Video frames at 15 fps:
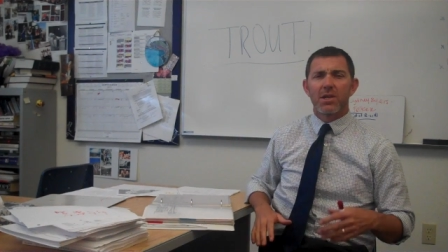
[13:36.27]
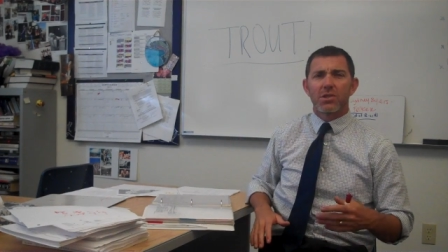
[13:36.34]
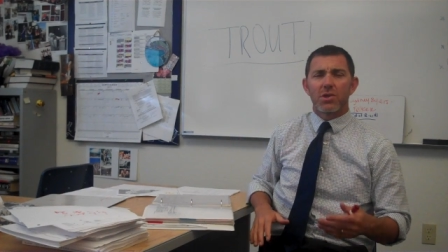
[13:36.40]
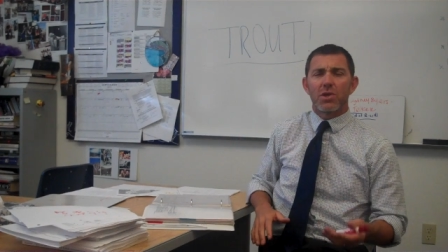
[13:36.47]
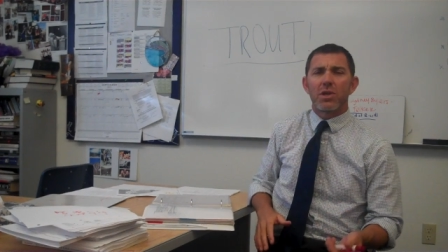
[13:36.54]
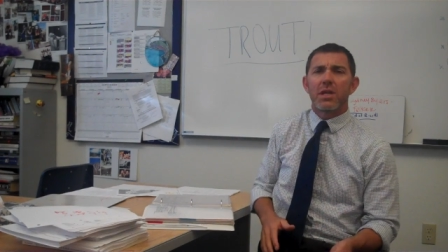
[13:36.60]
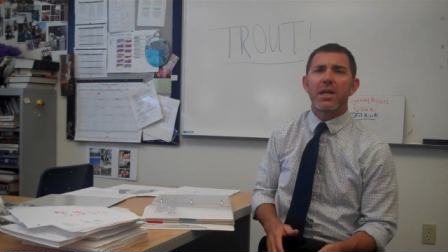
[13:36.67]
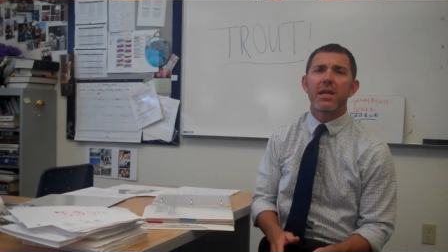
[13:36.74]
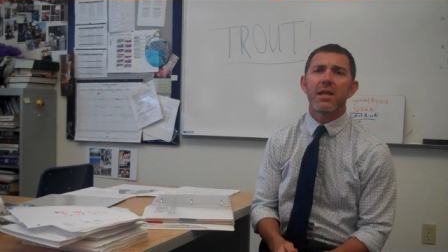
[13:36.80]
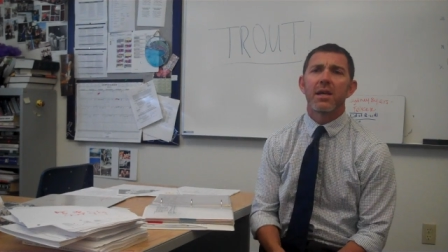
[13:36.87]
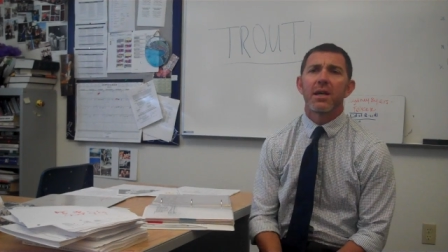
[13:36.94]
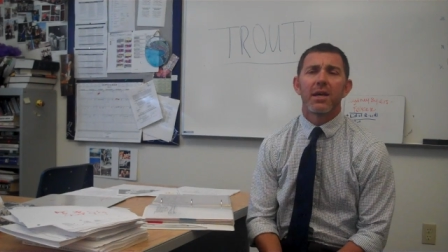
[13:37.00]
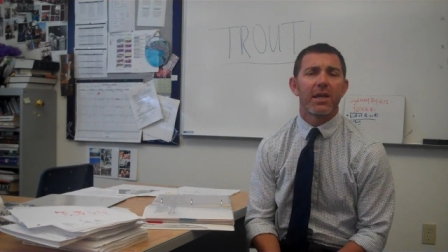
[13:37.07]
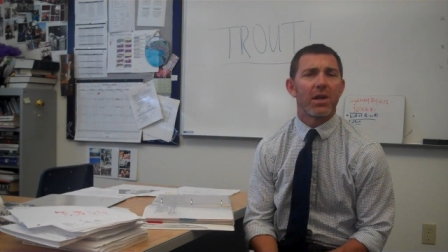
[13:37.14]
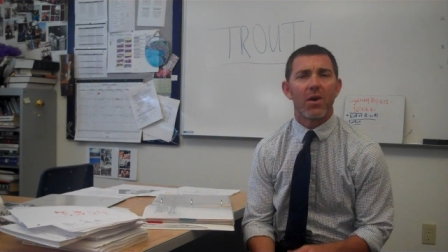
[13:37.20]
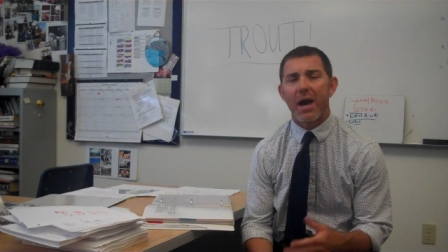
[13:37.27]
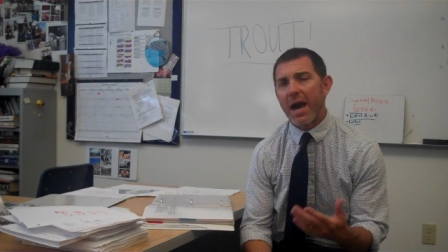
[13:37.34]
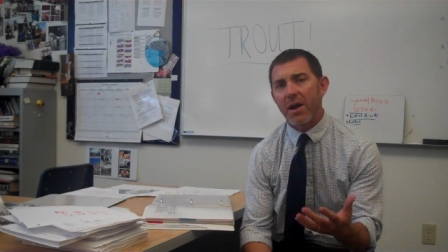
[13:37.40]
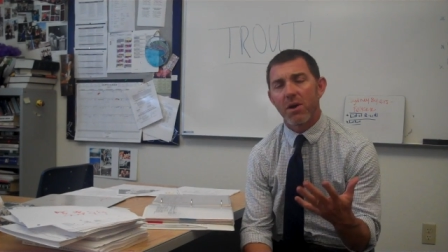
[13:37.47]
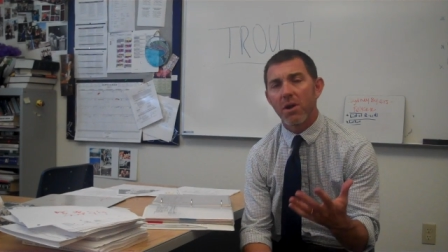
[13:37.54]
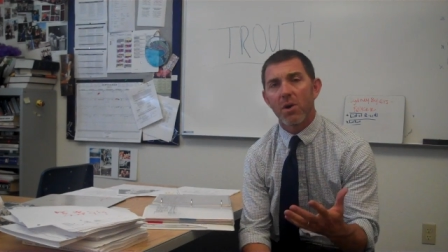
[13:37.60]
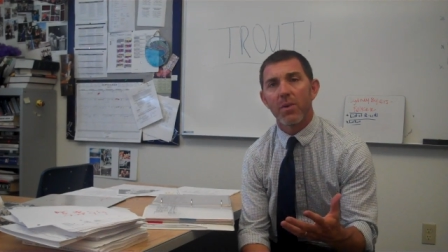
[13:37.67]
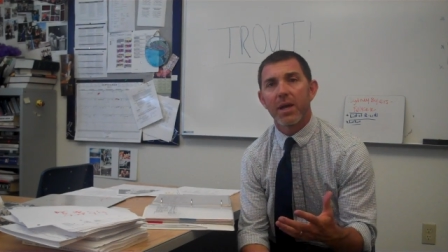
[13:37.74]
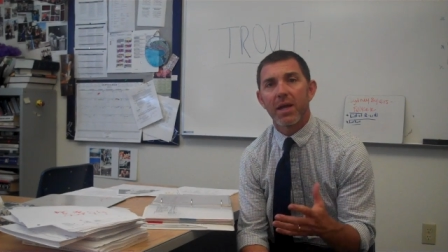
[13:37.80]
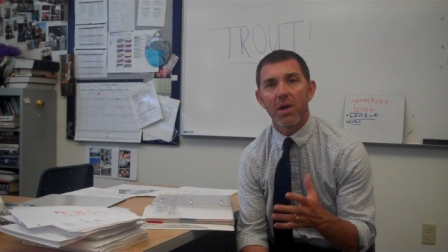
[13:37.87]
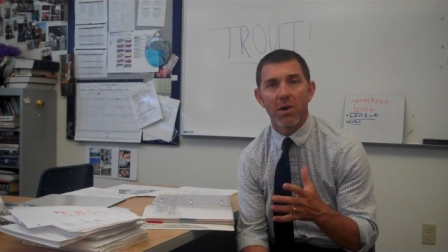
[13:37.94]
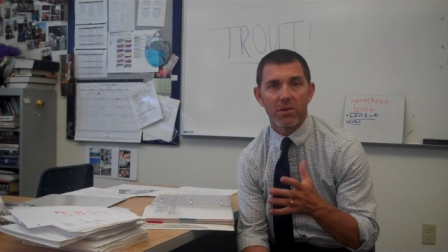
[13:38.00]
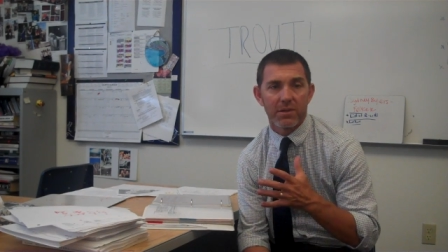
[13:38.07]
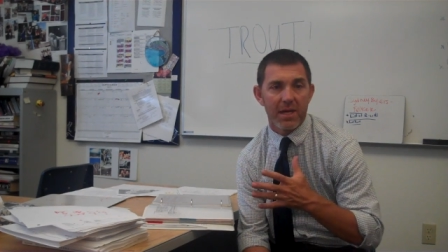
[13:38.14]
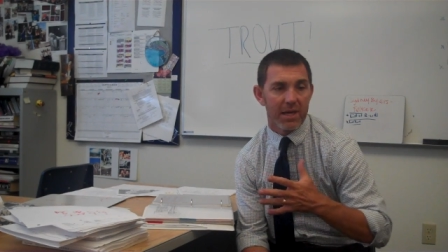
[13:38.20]
So you need, you know, I don't know when
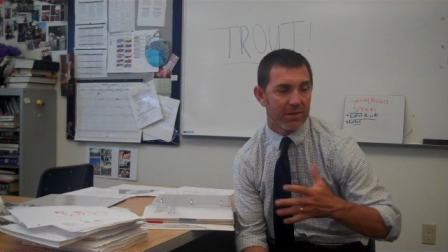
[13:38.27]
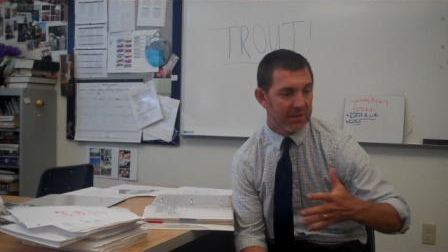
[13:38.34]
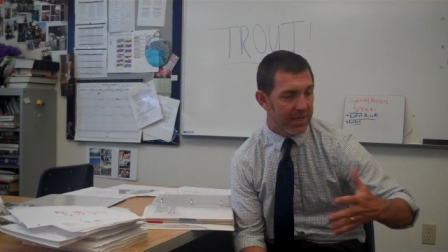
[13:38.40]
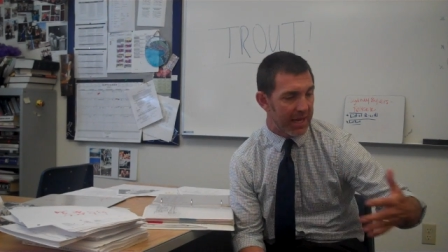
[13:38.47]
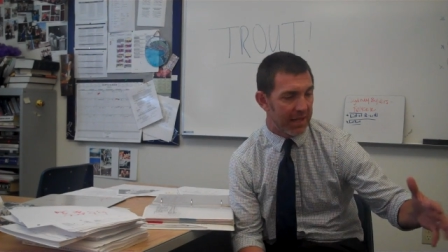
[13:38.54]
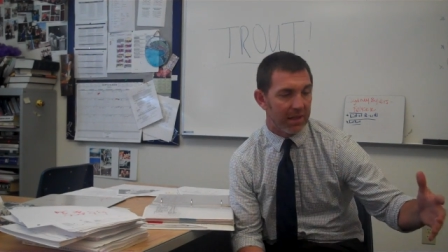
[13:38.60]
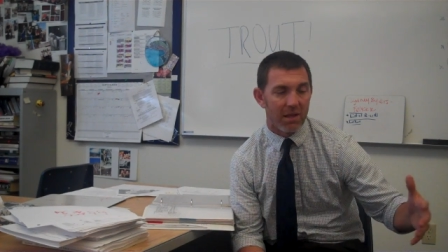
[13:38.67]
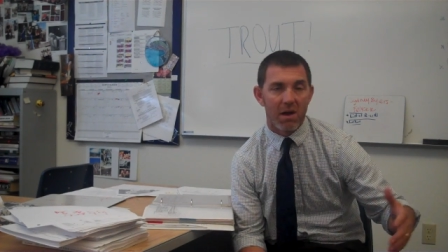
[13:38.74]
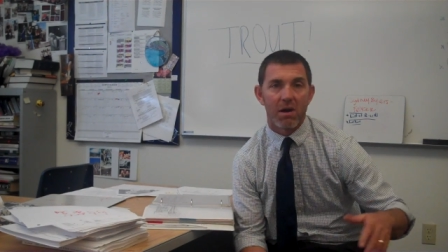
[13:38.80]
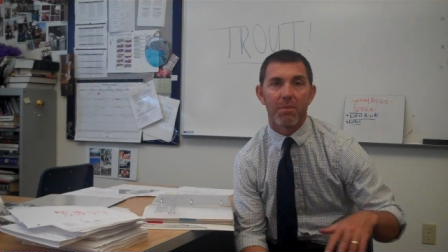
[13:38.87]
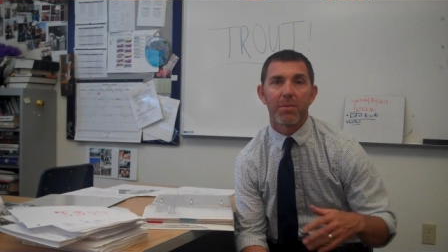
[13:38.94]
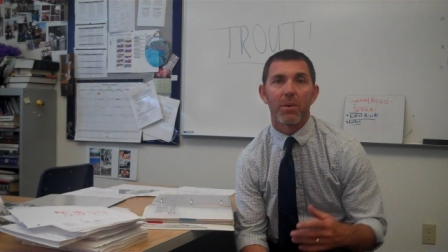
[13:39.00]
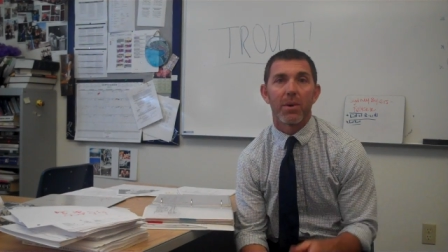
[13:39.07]
coattails get long,